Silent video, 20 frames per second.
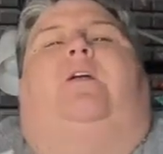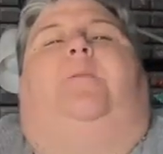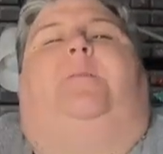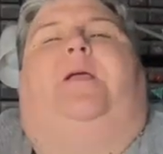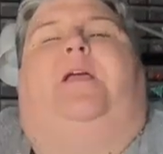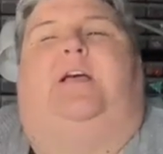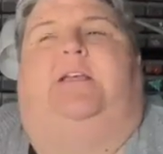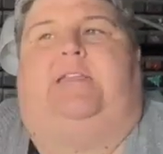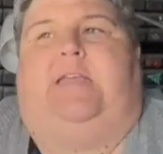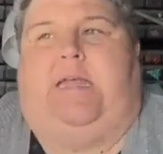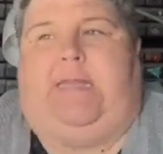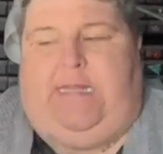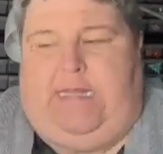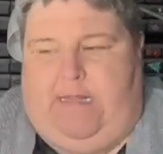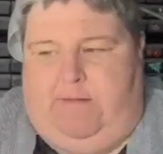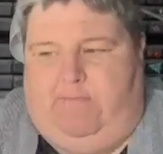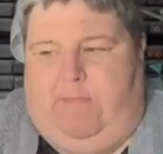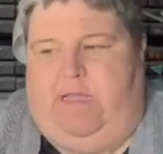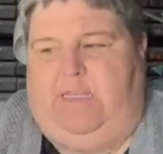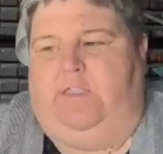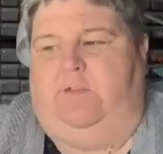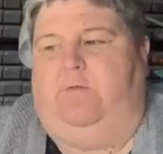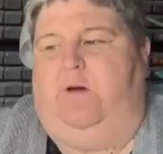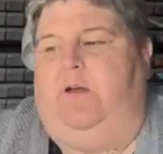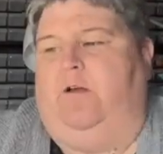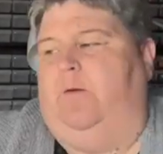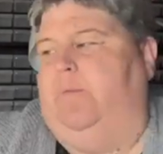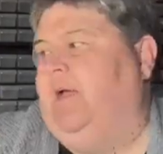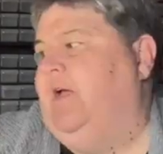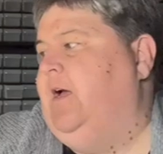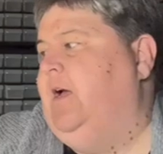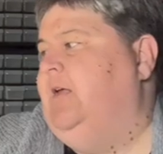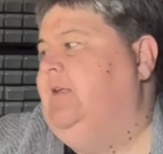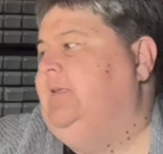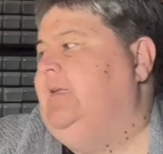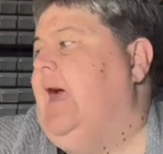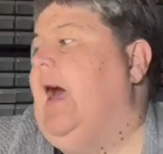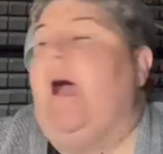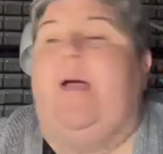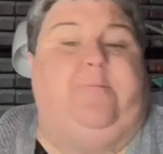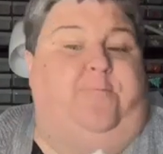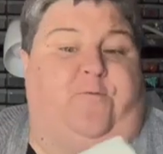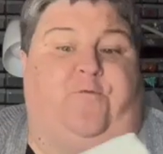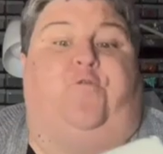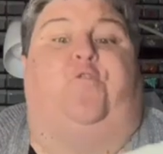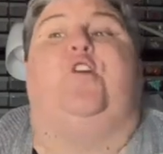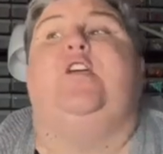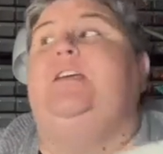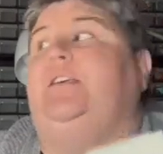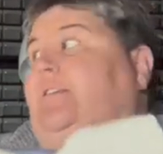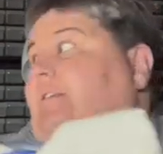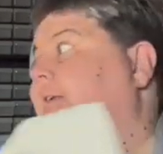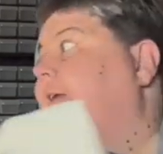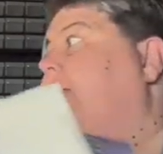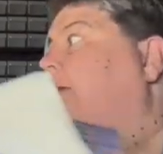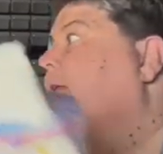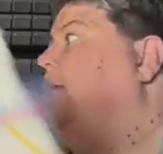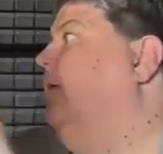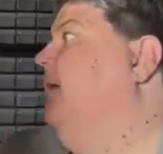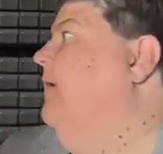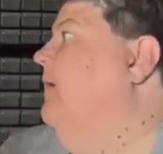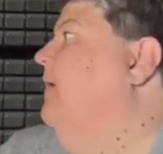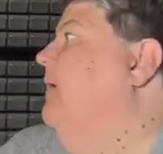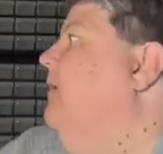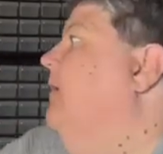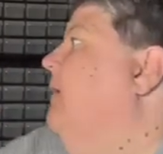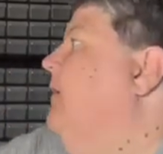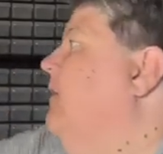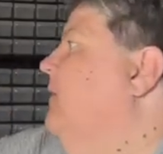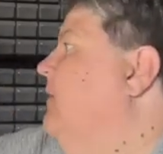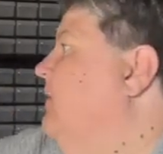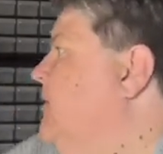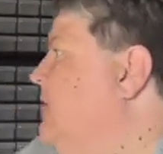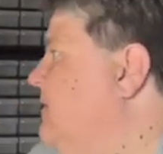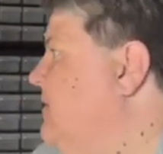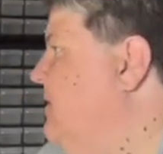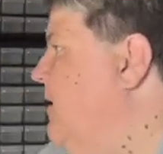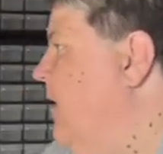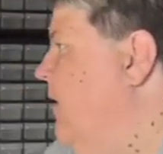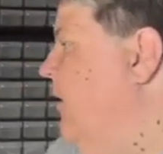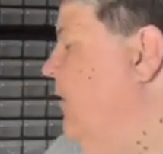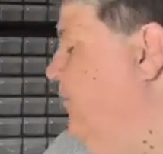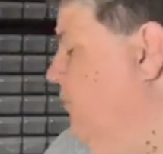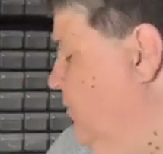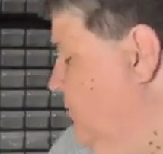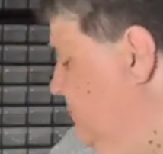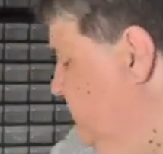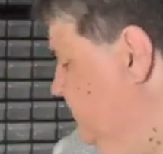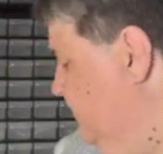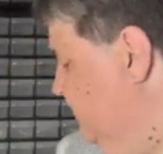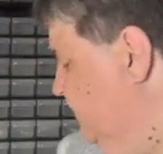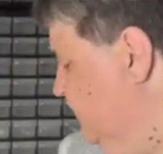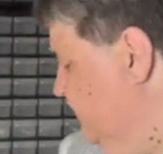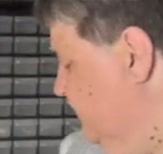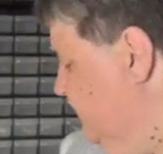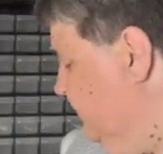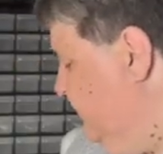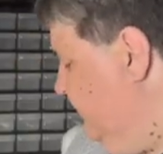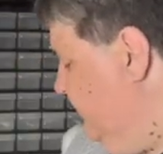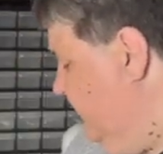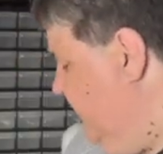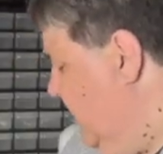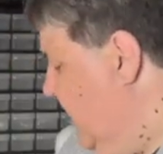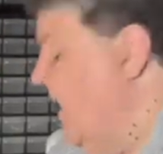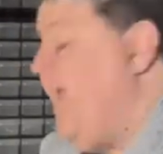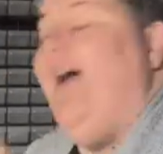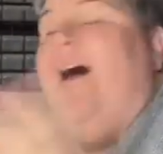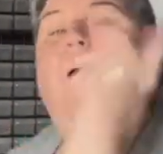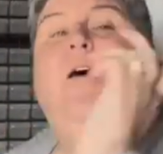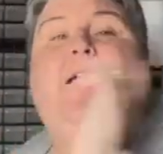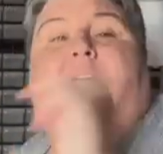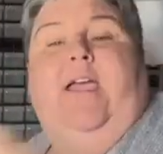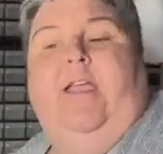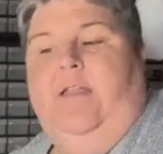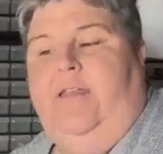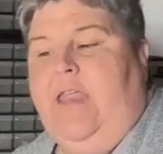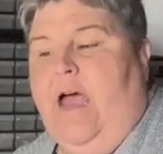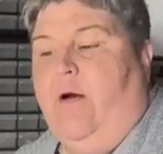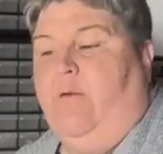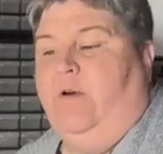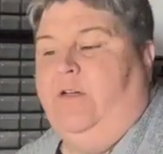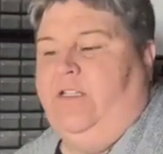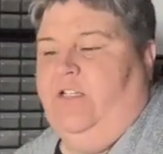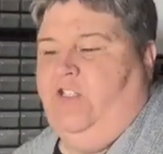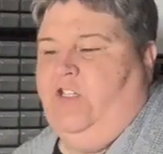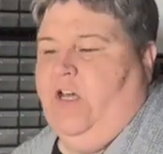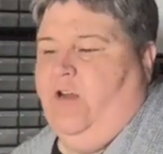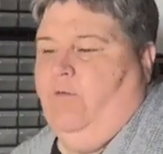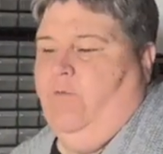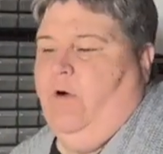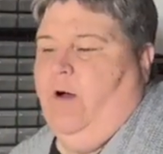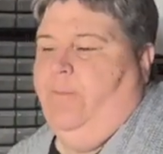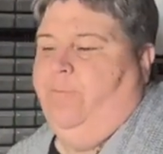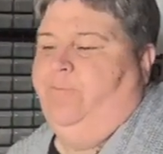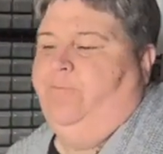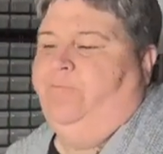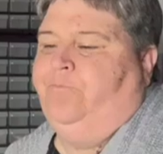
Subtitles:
Because I need my sweater because I'm freezing. So, okay, now we're to Gen 1.